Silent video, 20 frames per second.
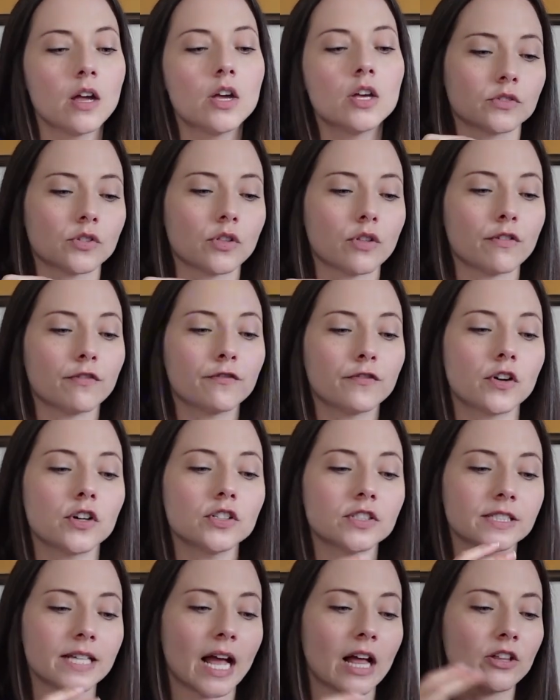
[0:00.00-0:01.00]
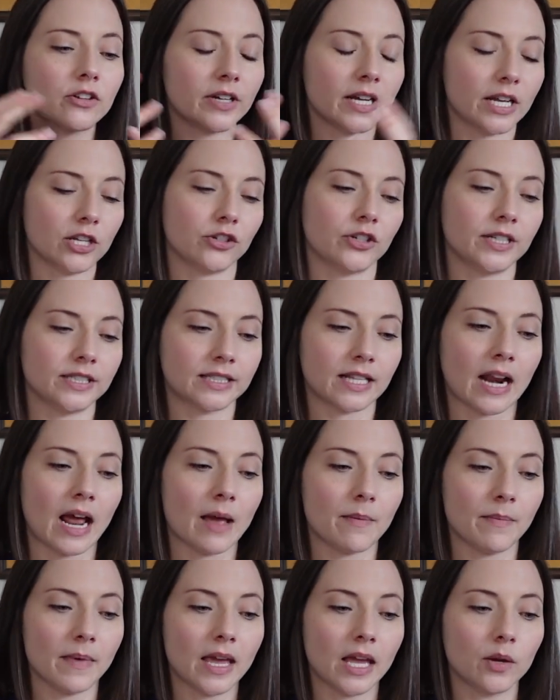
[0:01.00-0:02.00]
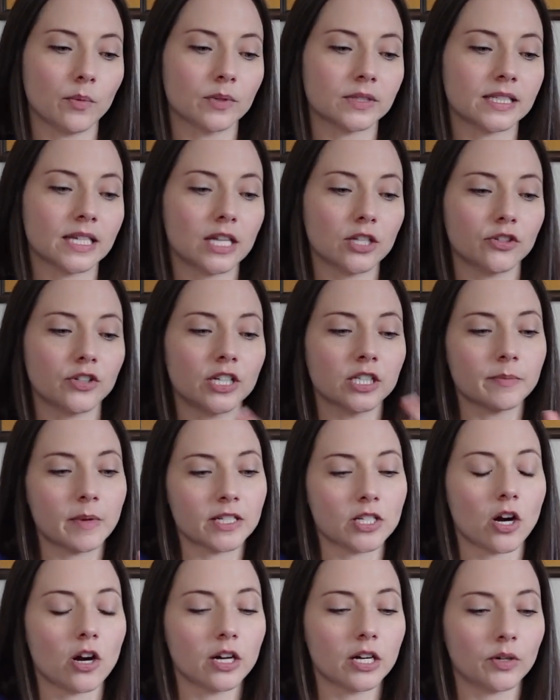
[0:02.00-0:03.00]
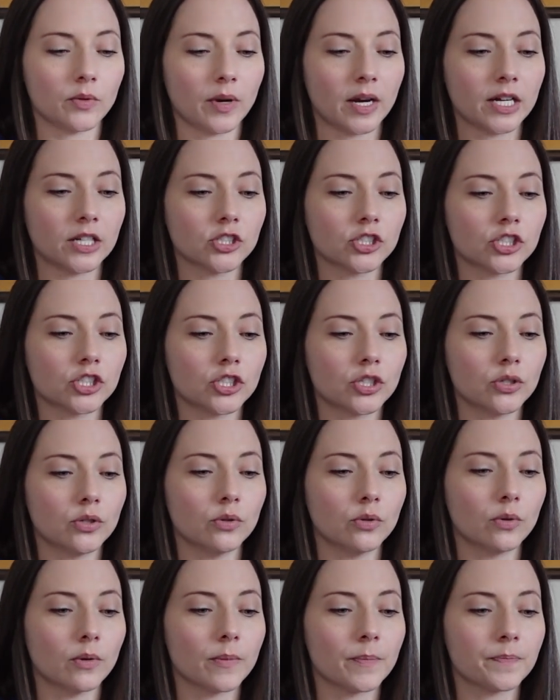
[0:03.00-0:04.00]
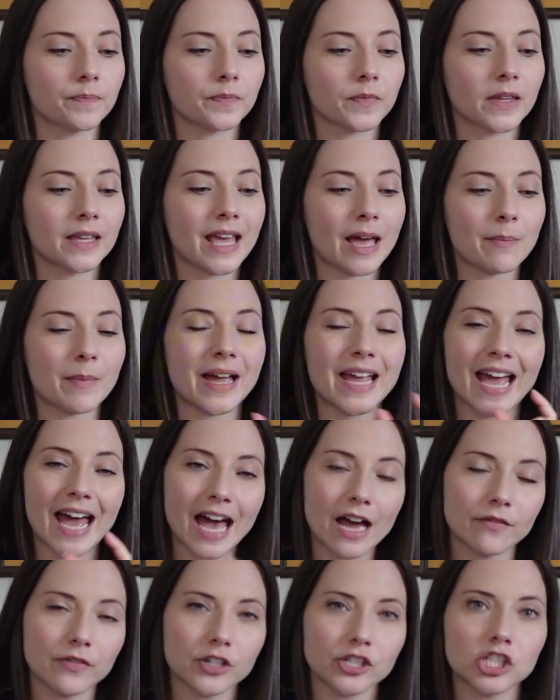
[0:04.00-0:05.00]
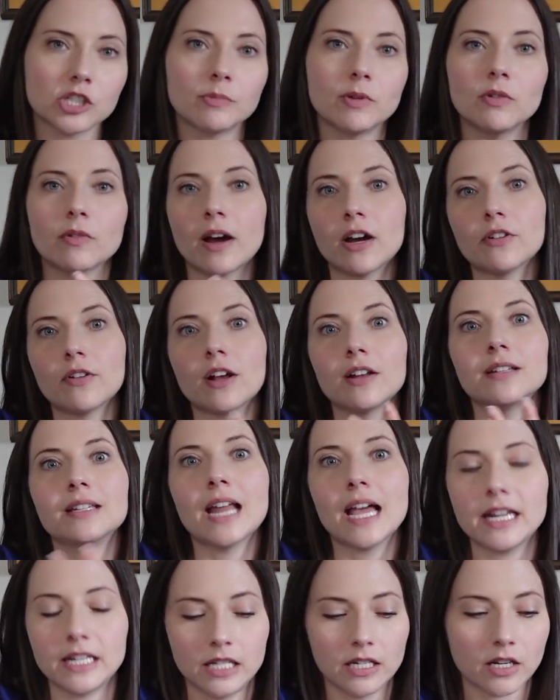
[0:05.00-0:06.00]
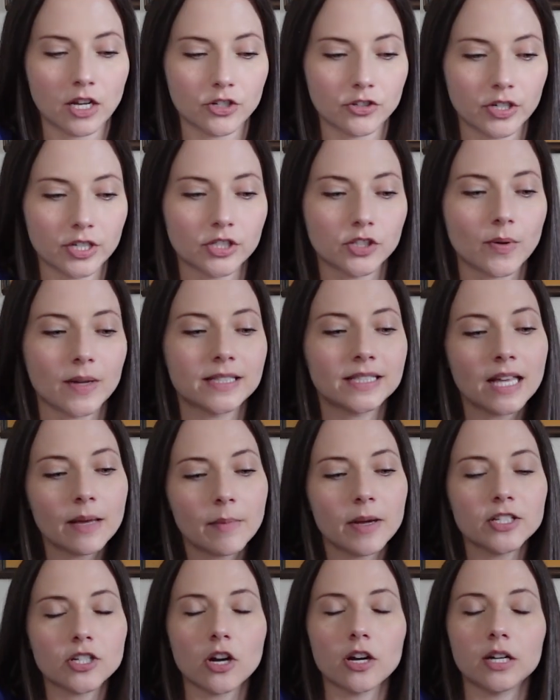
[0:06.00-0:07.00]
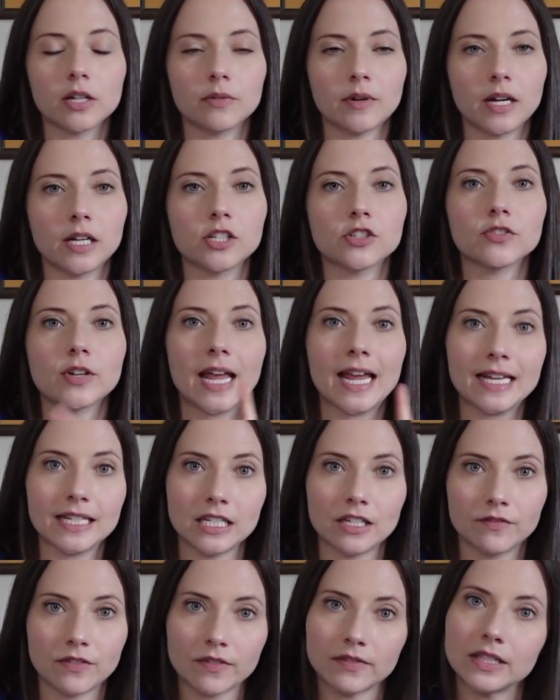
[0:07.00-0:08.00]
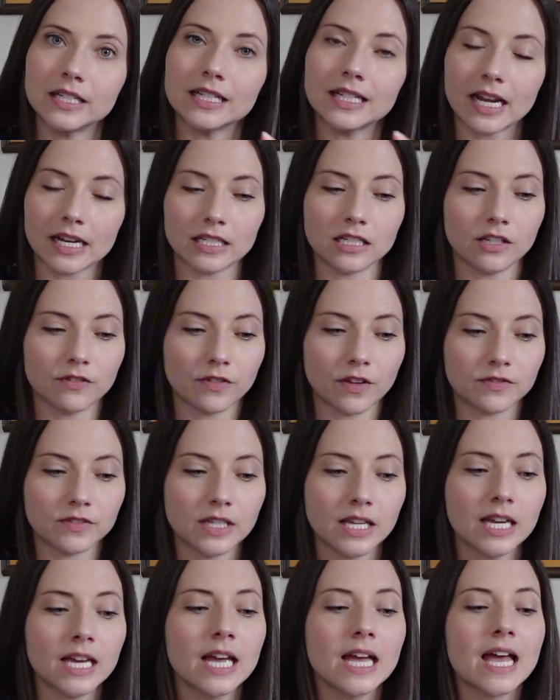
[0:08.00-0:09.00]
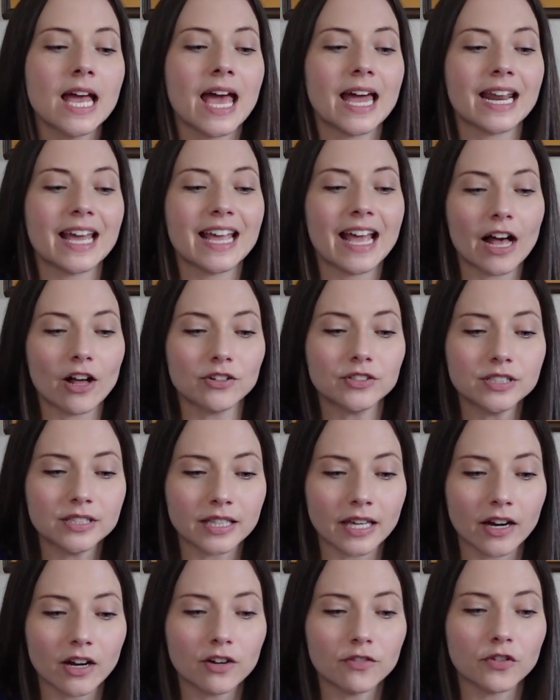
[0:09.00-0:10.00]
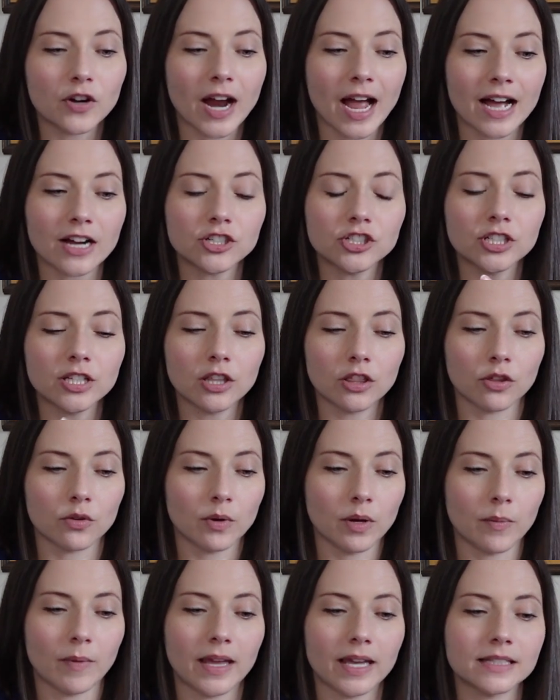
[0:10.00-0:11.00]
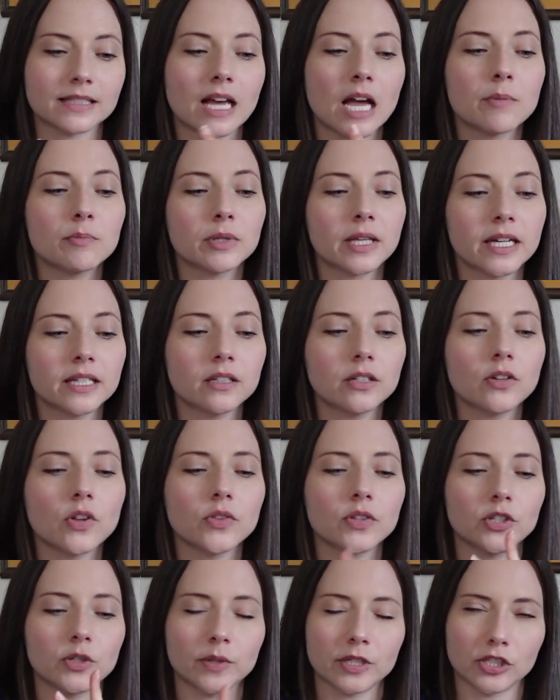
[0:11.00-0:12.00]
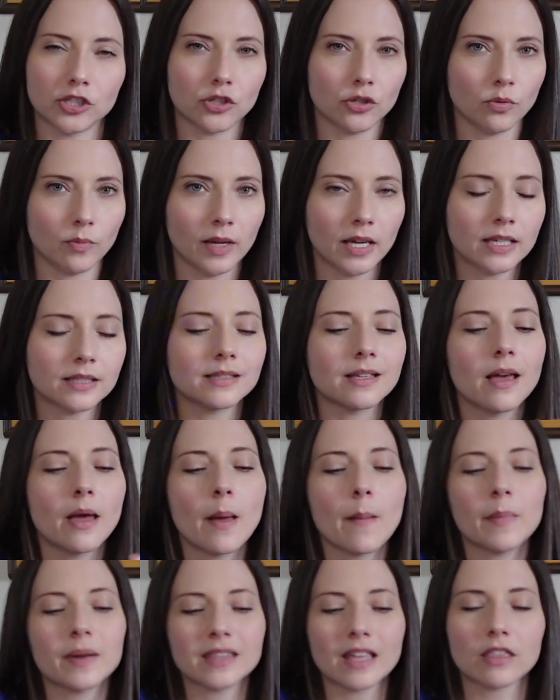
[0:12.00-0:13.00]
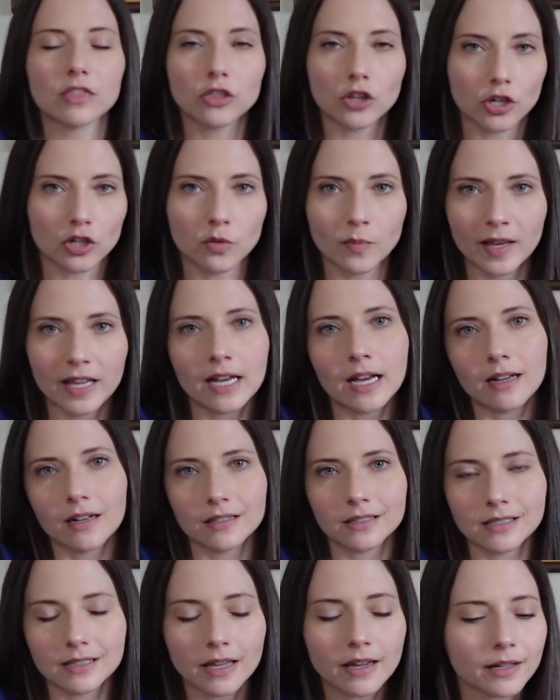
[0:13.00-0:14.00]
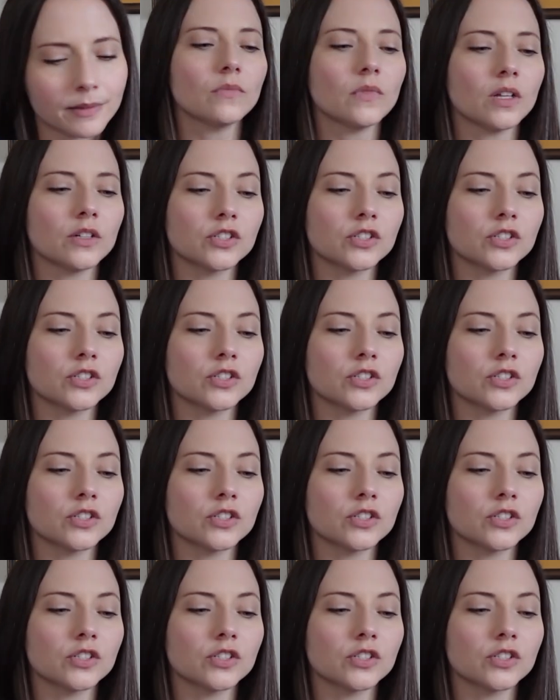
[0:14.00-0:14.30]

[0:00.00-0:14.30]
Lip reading: So the first calorie increase that I made was to increase my target range to get my average to be right around 1,900. So I set my target range 1,850 to 1,950, and I held it there for actually 3 weeks. I planned on only doing 2 weeks, but that third week I got sick.